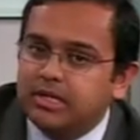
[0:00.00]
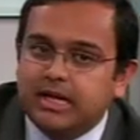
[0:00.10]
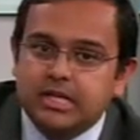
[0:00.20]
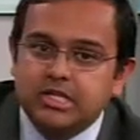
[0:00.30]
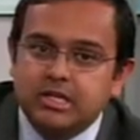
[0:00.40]
It
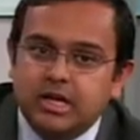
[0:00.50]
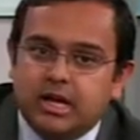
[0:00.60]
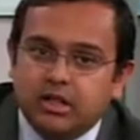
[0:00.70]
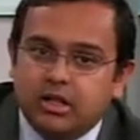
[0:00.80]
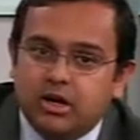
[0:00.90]
has
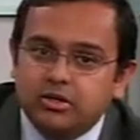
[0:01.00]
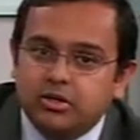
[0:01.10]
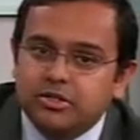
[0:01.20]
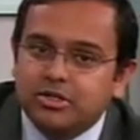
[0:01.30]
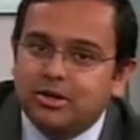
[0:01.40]
a long
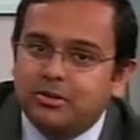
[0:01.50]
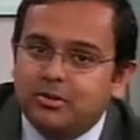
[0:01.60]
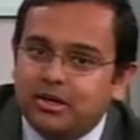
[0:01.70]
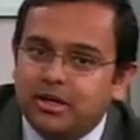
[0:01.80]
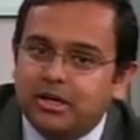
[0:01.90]
nose cone.